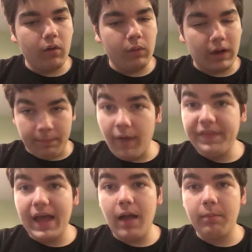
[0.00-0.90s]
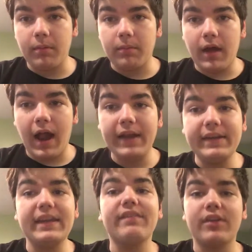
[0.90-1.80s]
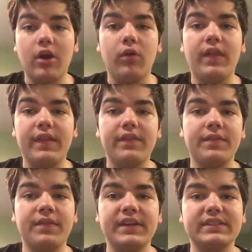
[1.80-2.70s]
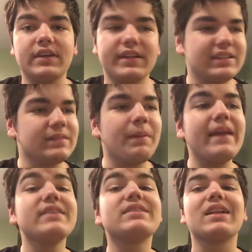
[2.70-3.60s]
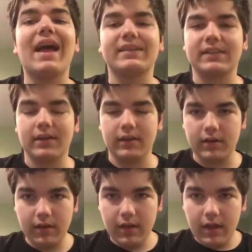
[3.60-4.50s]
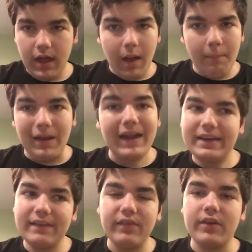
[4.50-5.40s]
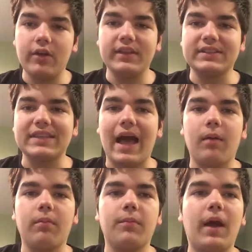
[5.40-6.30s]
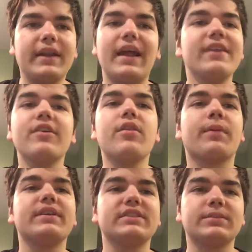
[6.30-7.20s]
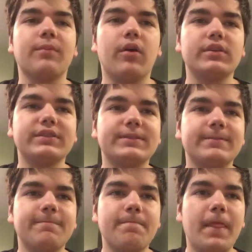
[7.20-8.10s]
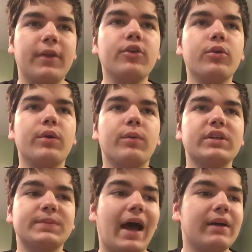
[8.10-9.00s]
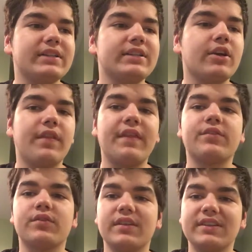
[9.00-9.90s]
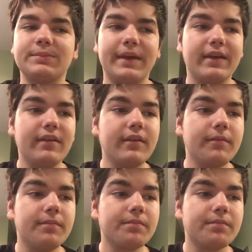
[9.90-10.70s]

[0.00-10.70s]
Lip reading: when I bought the album, I didn't even know that this, okay, the band is Galacticon. I didn't even know that this album, I didn't know that Brendan Smalls, I knew who he was, but I didn't know that this was his band.